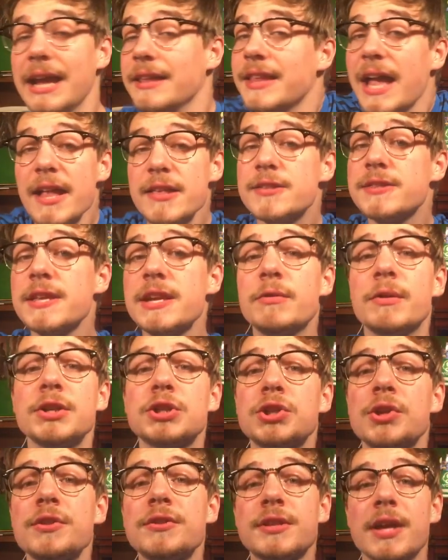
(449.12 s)
And that's the
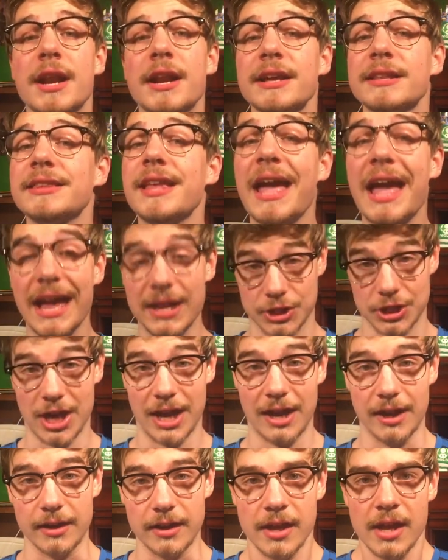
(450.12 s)
original Sonic the
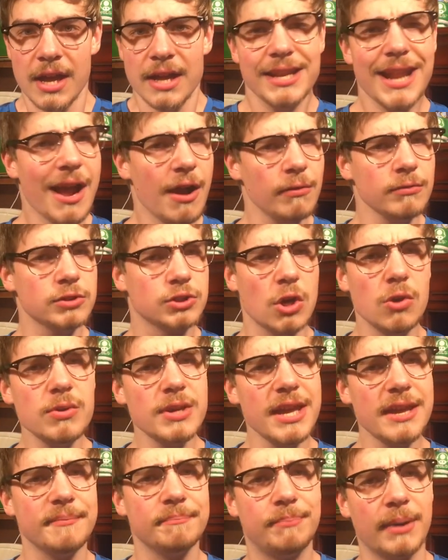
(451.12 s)
Hedgehog. Now, don't
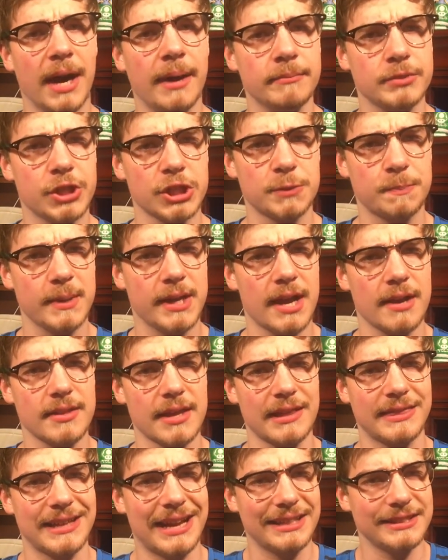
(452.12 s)
get bummed just because
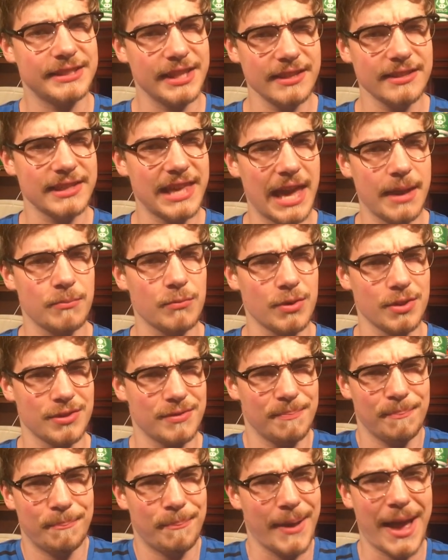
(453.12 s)
I thought this game was
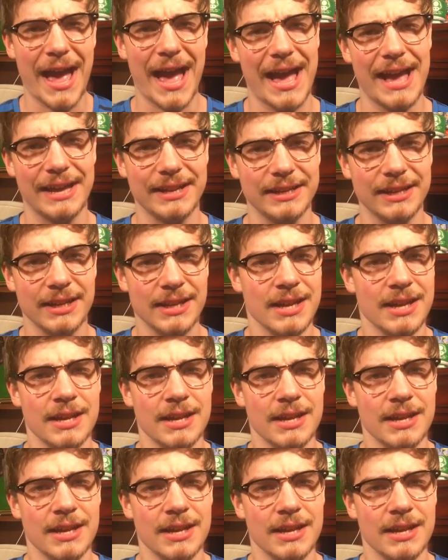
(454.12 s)
bad.